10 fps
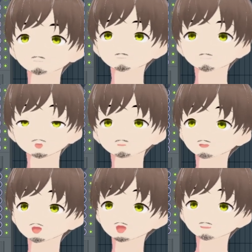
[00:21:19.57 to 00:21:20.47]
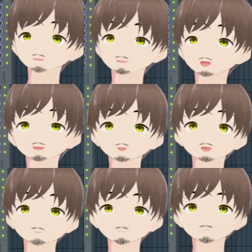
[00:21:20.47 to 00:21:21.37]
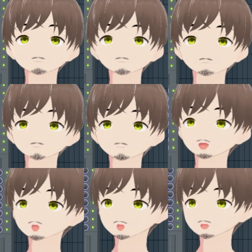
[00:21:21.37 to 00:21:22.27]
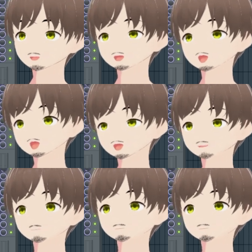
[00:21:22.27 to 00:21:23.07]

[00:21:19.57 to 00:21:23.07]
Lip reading: showed you guys how to tweak it. And I hope this helps